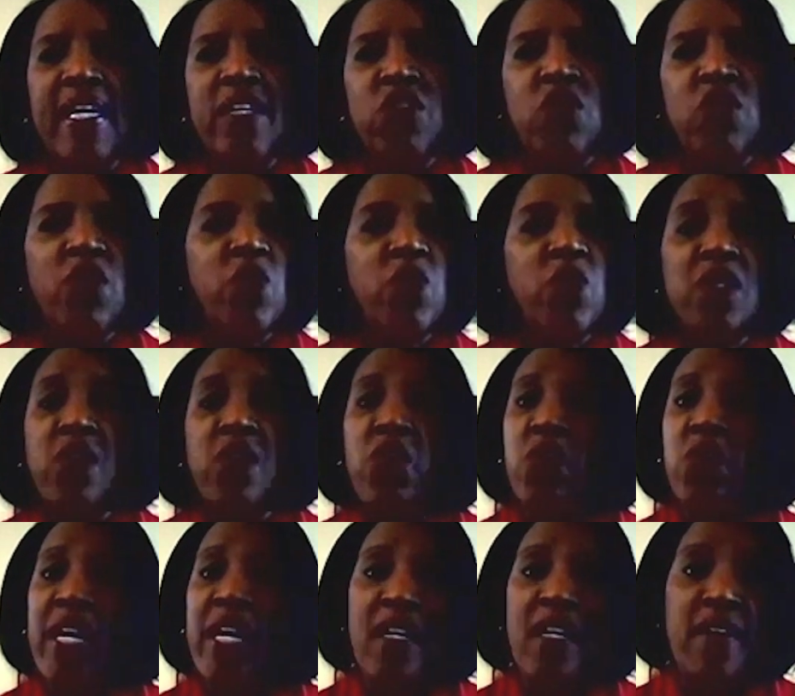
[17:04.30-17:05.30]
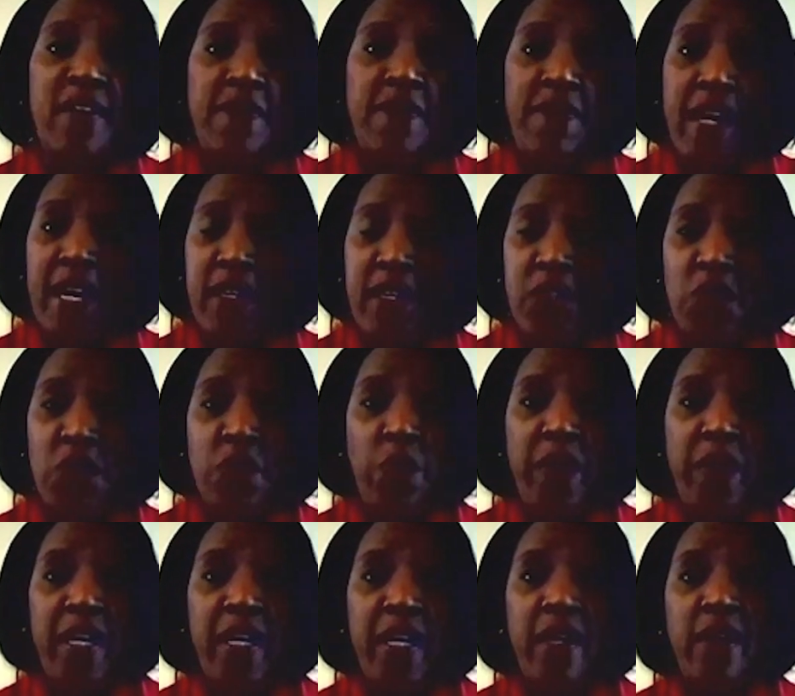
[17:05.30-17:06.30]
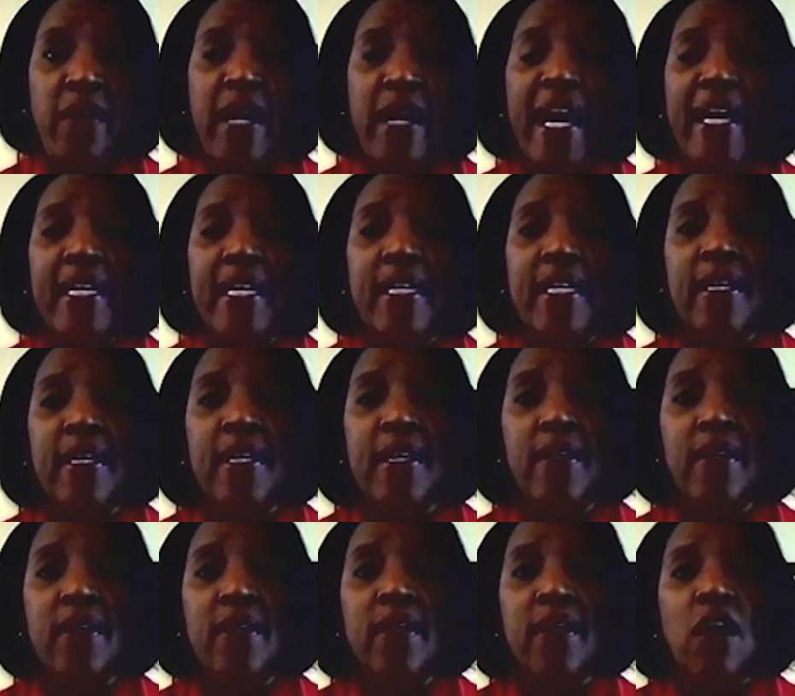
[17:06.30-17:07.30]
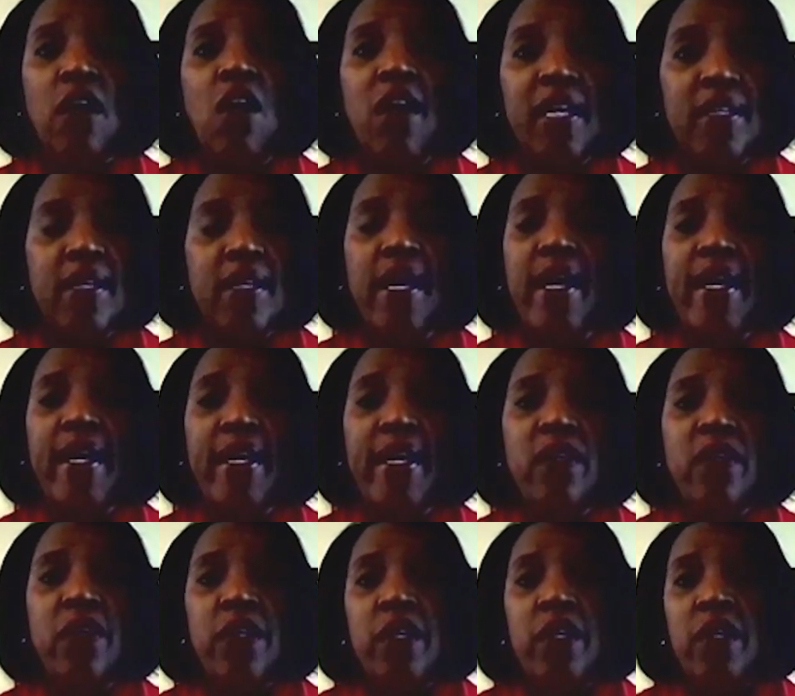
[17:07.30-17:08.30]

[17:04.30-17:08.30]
those are great events where I can online,